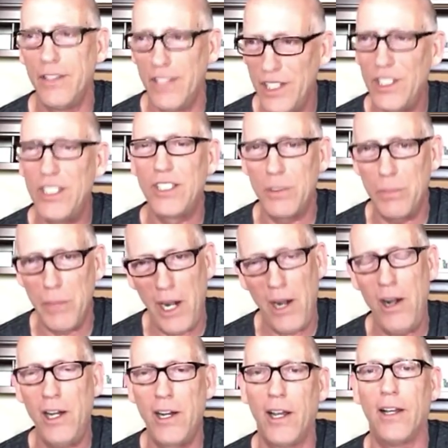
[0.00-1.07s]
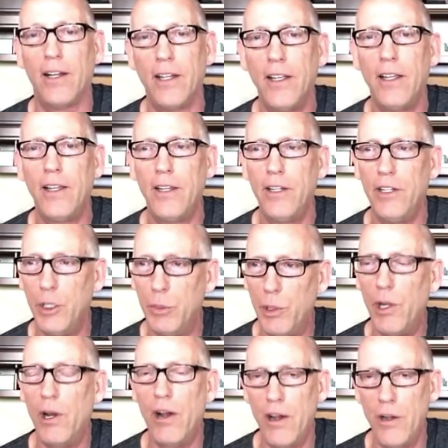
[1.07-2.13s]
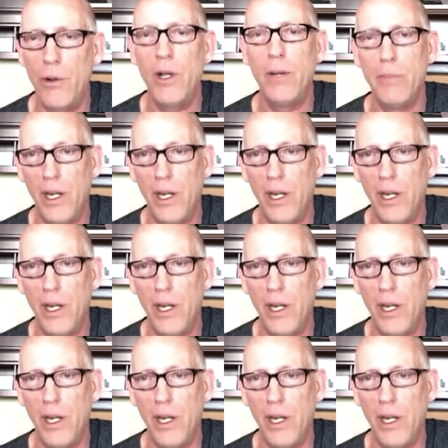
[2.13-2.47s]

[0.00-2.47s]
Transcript: This is America. You put 100